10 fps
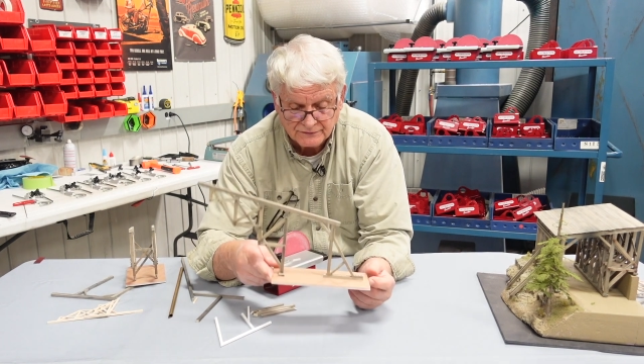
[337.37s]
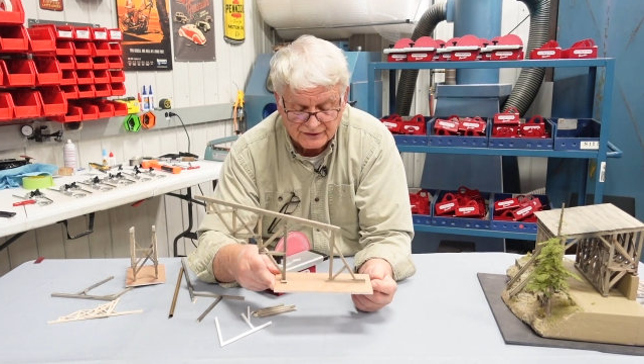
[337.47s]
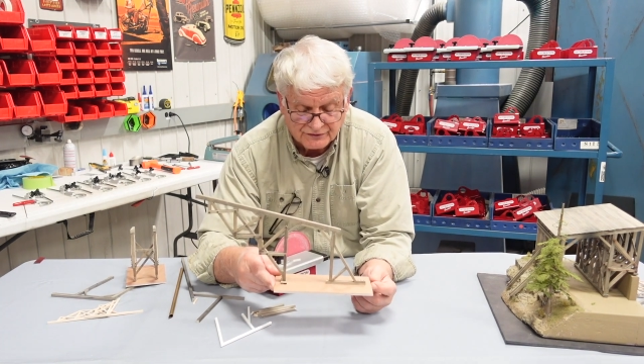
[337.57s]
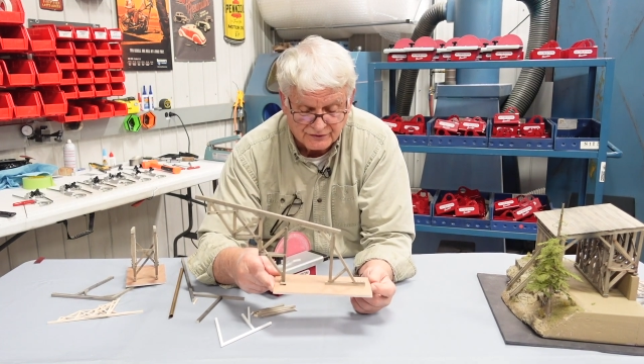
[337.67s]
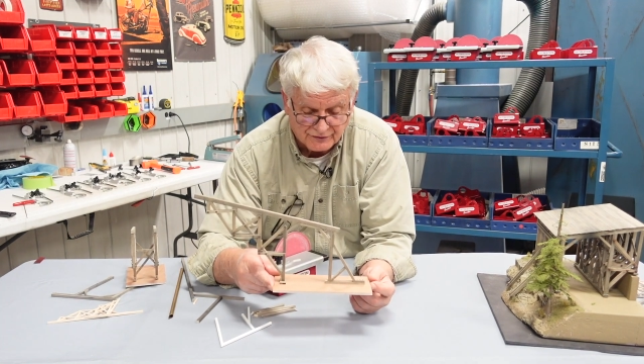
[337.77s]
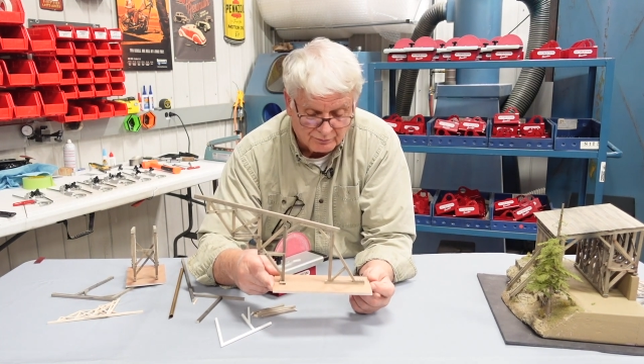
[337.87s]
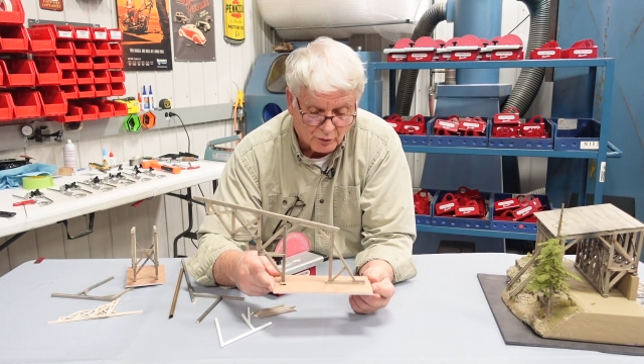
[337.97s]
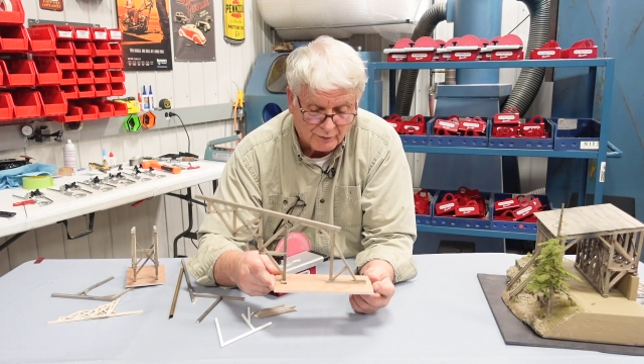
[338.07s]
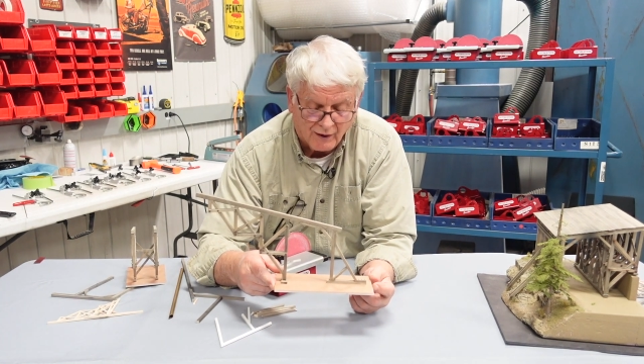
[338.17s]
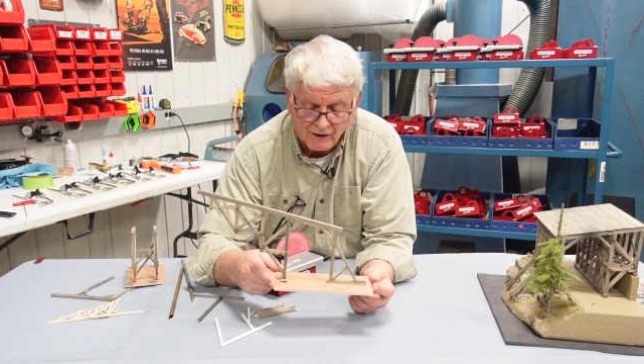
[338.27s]
such as
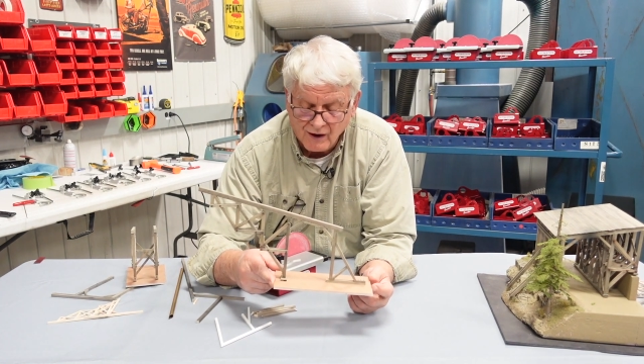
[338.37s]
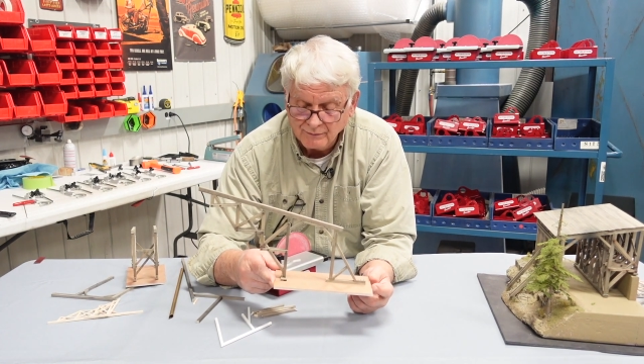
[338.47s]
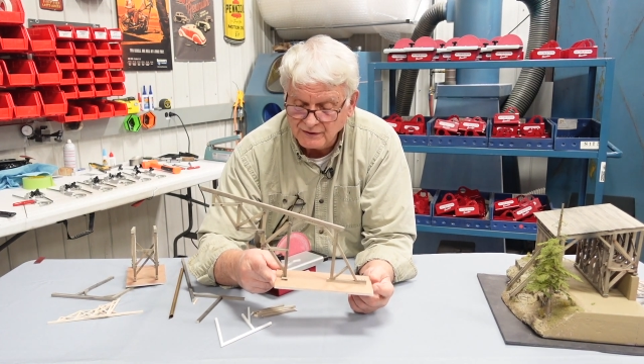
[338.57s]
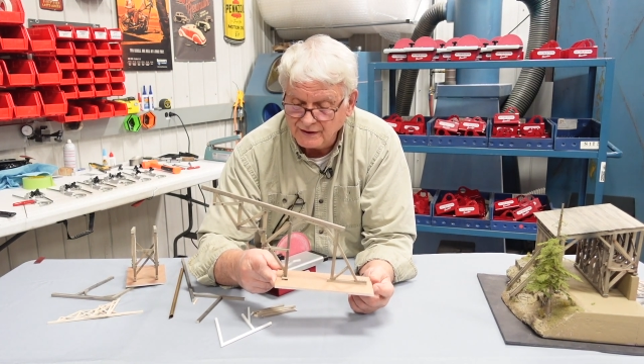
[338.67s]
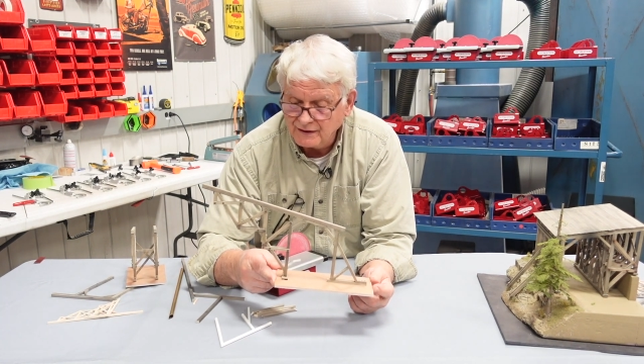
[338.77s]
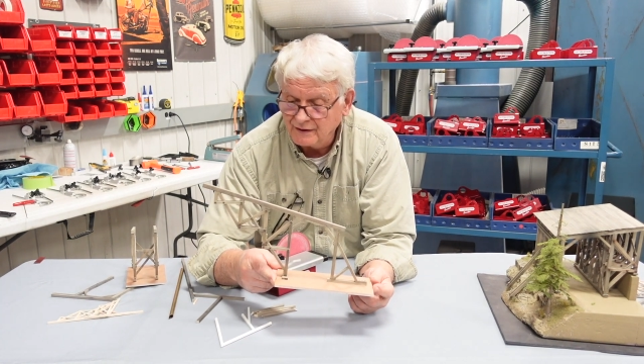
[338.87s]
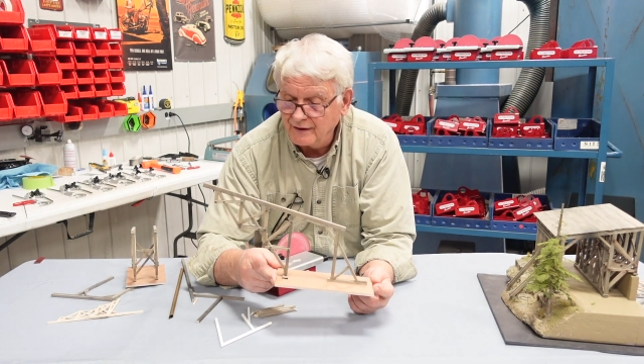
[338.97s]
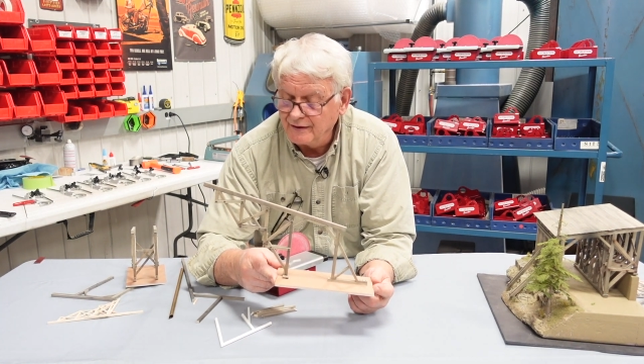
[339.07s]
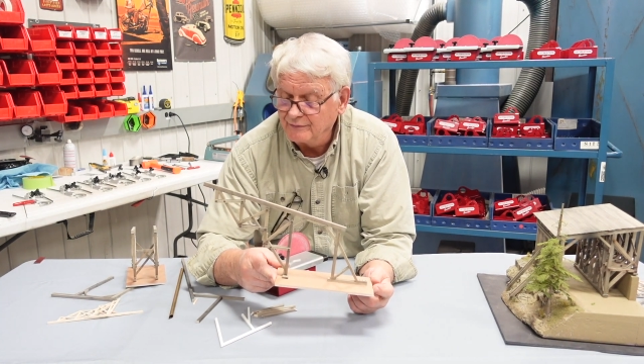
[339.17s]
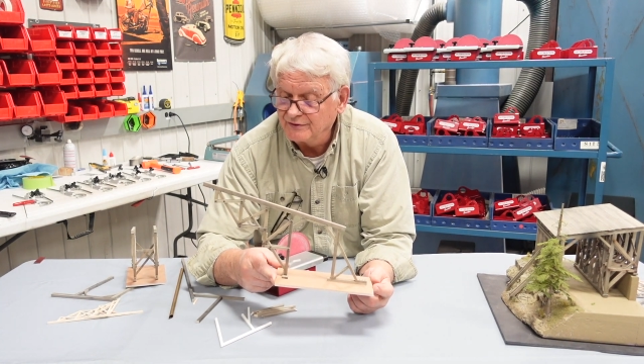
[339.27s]
more
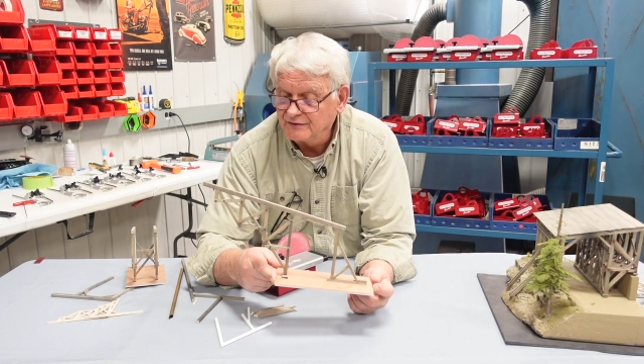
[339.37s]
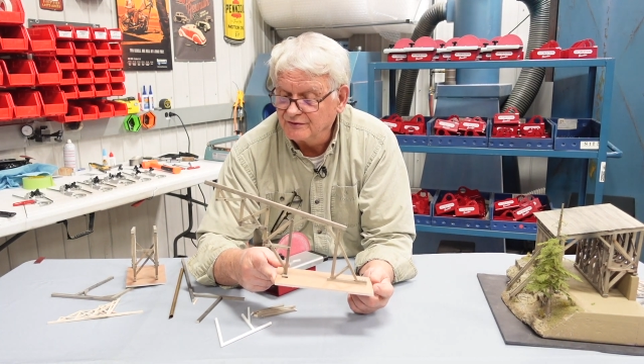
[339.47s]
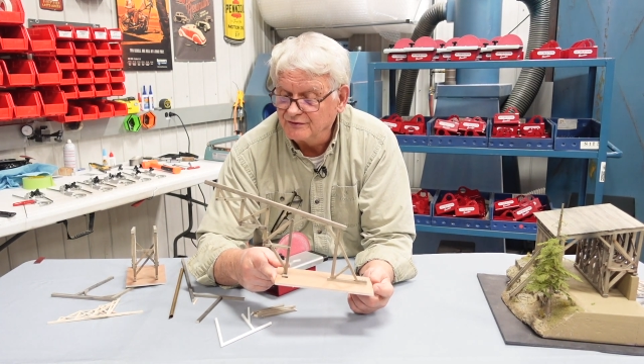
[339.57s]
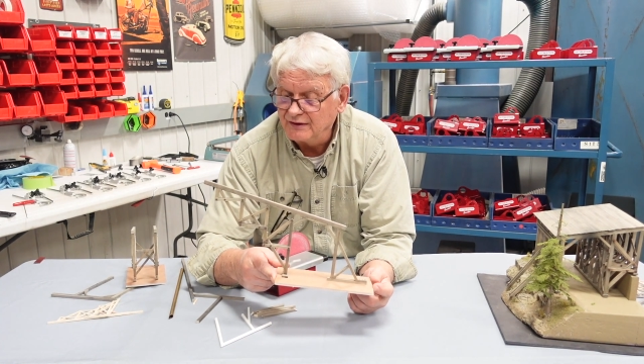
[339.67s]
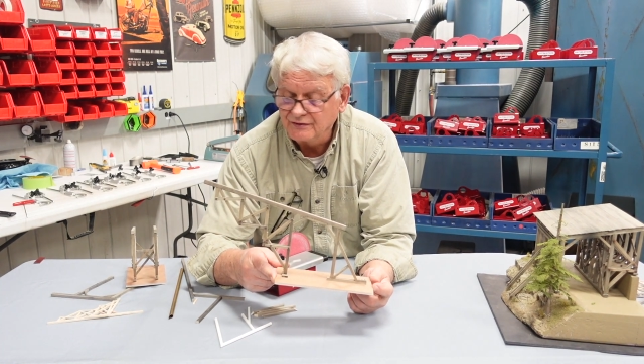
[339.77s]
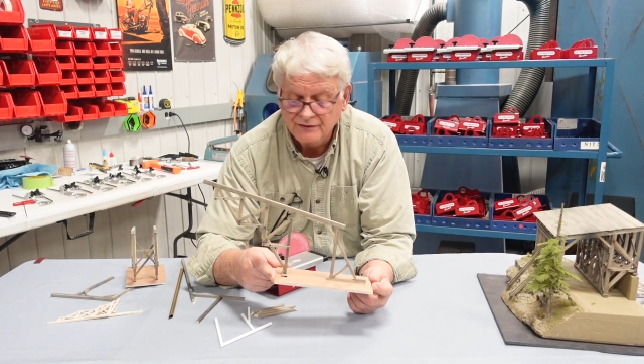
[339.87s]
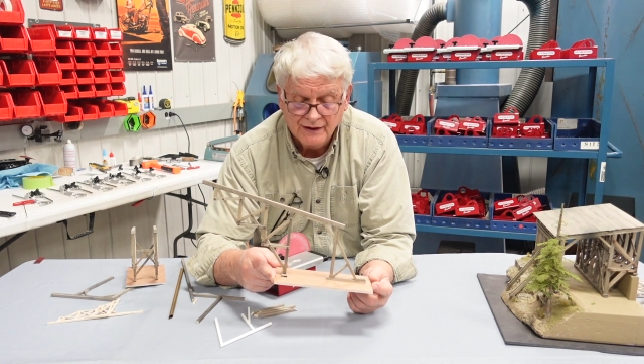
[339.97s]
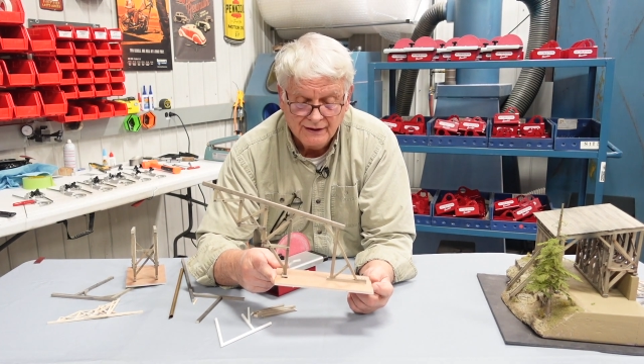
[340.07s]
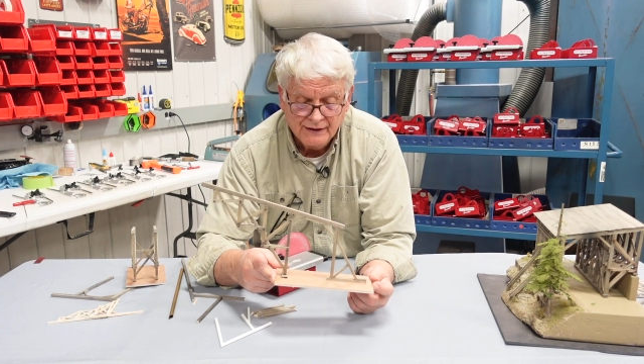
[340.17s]
complicated items such as this.